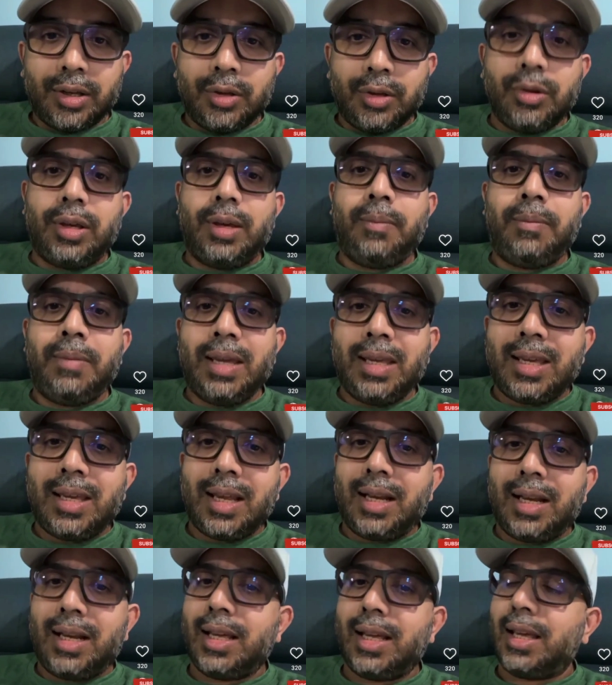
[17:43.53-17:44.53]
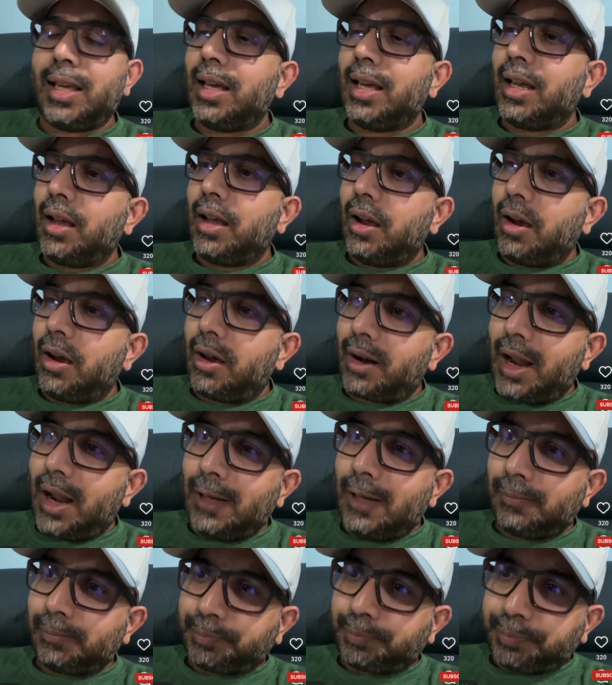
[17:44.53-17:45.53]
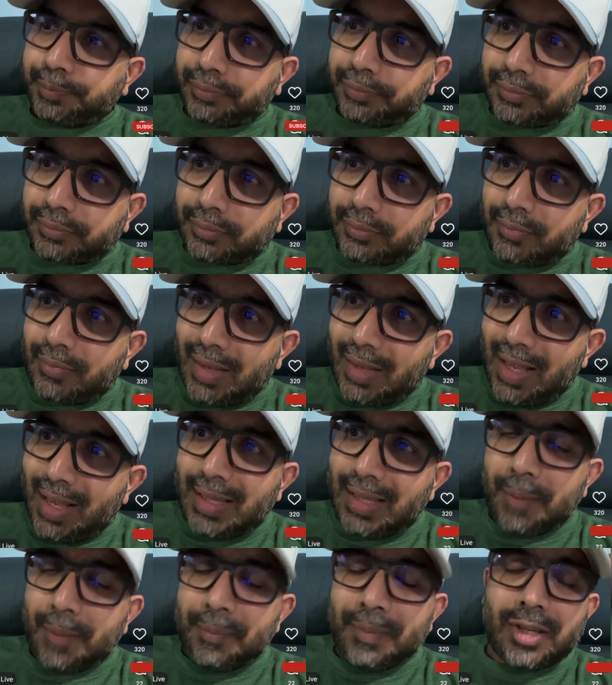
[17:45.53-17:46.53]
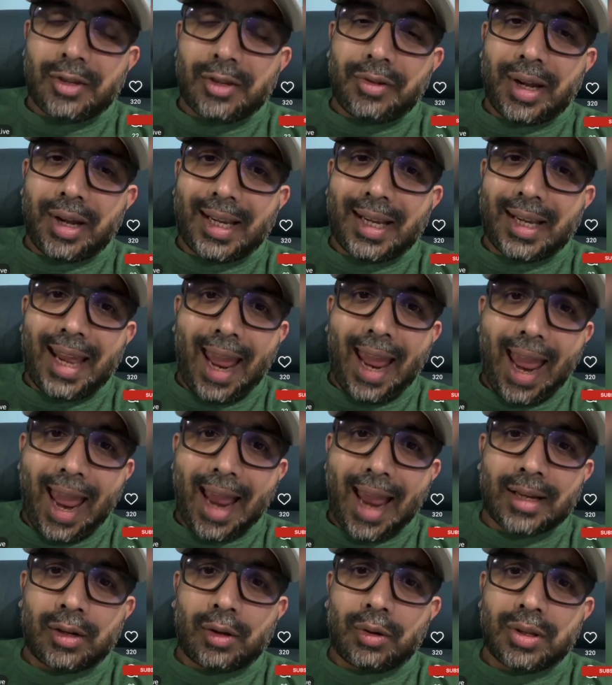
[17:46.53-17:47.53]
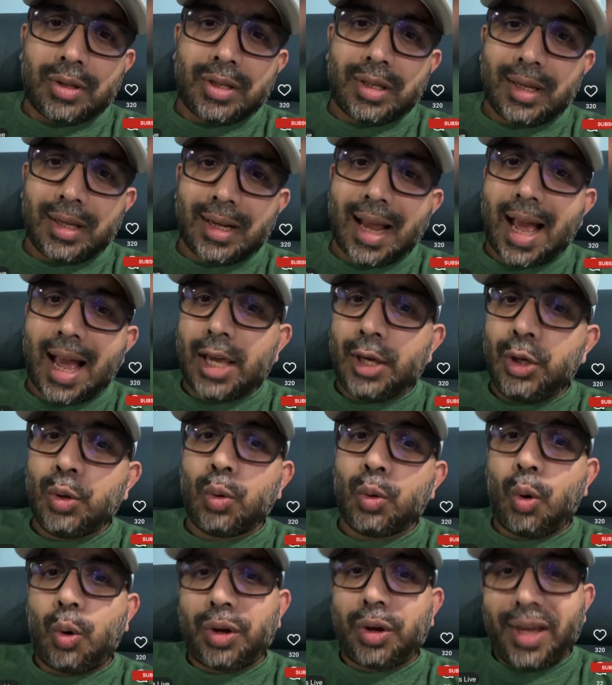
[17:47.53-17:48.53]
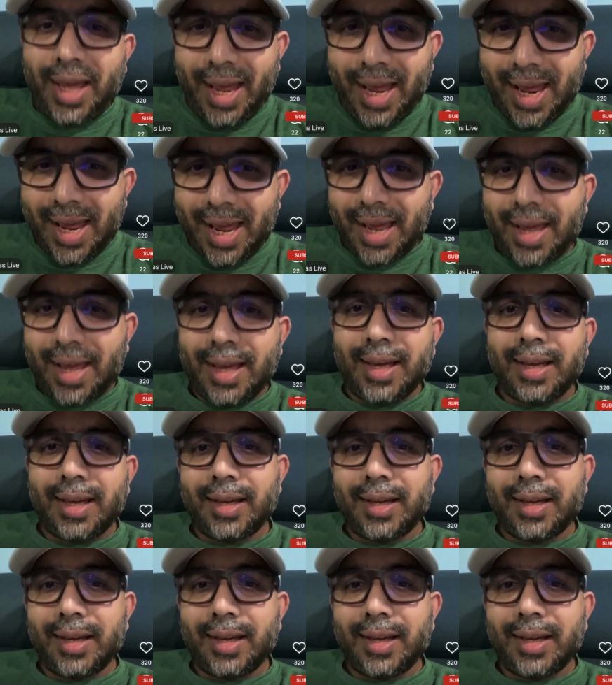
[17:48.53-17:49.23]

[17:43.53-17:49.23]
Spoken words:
You immediately, all right, demonstrate care and concern. Are you okay?